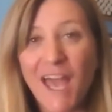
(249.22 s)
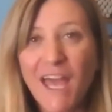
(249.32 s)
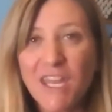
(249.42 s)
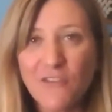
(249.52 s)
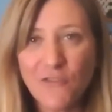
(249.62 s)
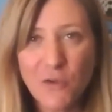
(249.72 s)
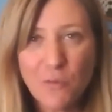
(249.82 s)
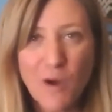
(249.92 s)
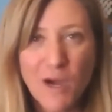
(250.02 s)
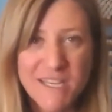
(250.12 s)
And if you
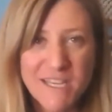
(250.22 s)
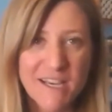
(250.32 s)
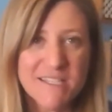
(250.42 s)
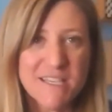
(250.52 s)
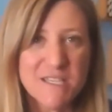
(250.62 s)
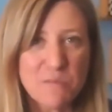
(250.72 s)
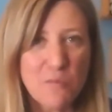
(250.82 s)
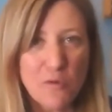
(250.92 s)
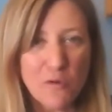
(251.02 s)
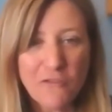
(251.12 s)
want to access
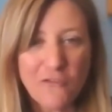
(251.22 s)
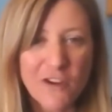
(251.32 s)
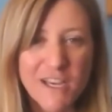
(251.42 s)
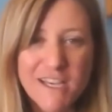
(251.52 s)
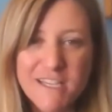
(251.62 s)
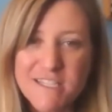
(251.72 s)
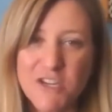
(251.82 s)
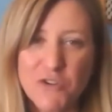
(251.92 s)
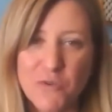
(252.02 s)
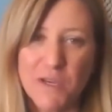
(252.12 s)
more free
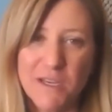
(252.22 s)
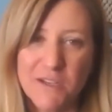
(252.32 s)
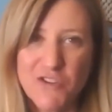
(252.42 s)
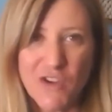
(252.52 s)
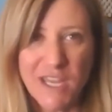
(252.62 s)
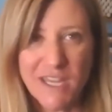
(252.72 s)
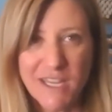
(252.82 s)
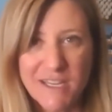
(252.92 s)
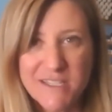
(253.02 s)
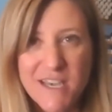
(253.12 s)
essential oil
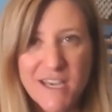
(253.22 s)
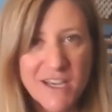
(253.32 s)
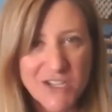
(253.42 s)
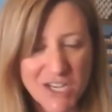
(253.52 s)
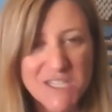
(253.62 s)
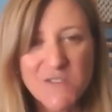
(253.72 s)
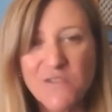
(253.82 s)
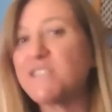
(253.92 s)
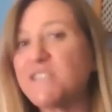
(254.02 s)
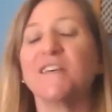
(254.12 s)
trainings, just
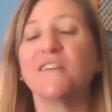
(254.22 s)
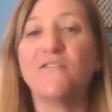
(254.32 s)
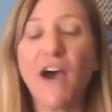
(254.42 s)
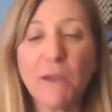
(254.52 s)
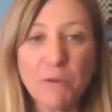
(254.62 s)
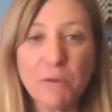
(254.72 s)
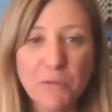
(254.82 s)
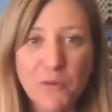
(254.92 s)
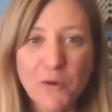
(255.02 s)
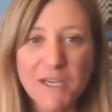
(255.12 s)
visit
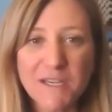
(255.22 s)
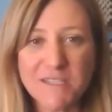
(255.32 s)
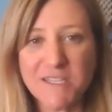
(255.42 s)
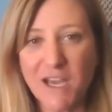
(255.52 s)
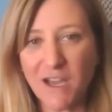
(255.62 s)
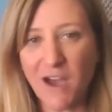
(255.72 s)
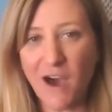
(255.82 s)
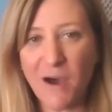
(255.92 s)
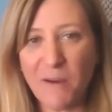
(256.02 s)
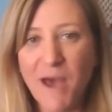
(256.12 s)

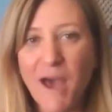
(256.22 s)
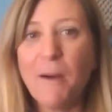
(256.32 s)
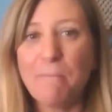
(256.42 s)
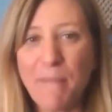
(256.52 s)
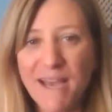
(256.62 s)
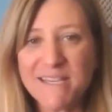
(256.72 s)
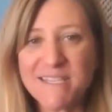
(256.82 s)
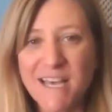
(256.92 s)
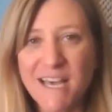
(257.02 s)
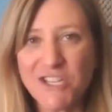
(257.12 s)
vibrantblueoils.com
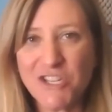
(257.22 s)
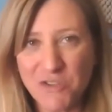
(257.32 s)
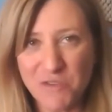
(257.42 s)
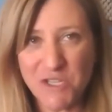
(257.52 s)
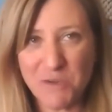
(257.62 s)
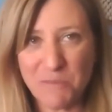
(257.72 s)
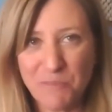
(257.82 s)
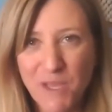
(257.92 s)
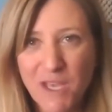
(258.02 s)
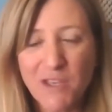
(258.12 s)
backslash YouTube.
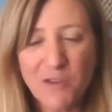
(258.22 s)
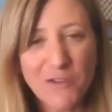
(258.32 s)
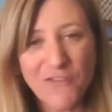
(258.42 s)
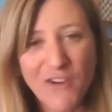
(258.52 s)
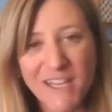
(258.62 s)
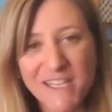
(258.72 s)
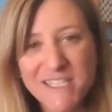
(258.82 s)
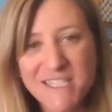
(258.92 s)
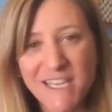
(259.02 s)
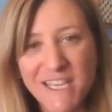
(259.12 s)
You can find
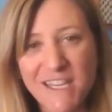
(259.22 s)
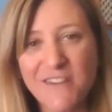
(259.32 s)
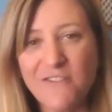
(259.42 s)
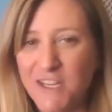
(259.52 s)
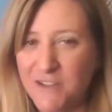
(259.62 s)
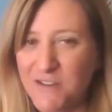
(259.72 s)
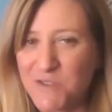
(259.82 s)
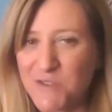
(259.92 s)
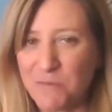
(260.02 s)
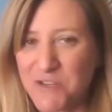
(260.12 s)
this link in the video
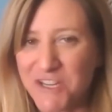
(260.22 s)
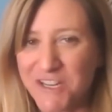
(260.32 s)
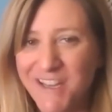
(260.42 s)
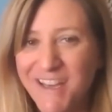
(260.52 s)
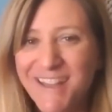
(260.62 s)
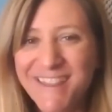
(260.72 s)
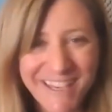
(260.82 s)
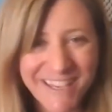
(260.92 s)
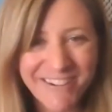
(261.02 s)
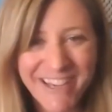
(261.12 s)
description.
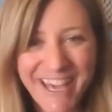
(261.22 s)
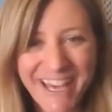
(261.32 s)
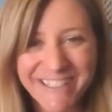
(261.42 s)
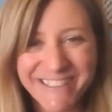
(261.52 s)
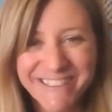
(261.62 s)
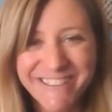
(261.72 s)
Thank you again.